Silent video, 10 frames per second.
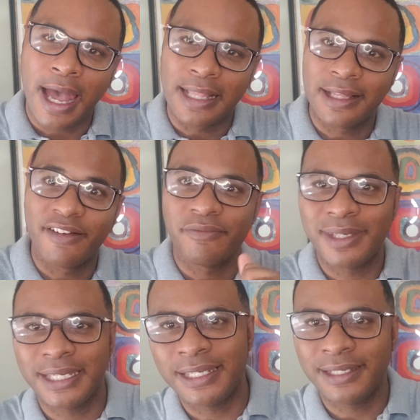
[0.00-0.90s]
I love
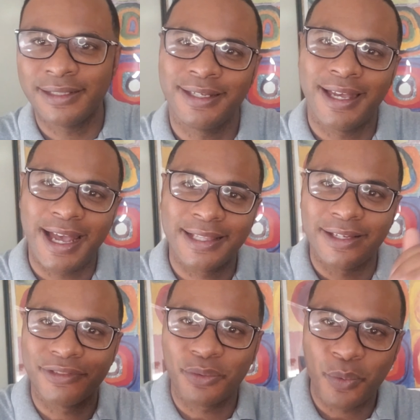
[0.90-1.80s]
me. I
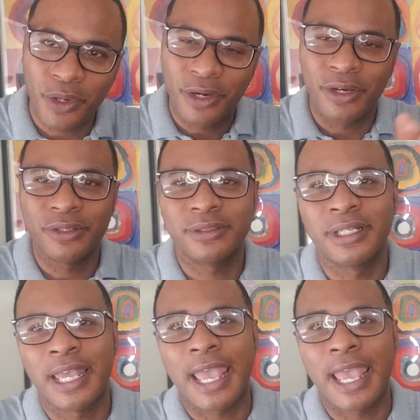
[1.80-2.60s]
love the world.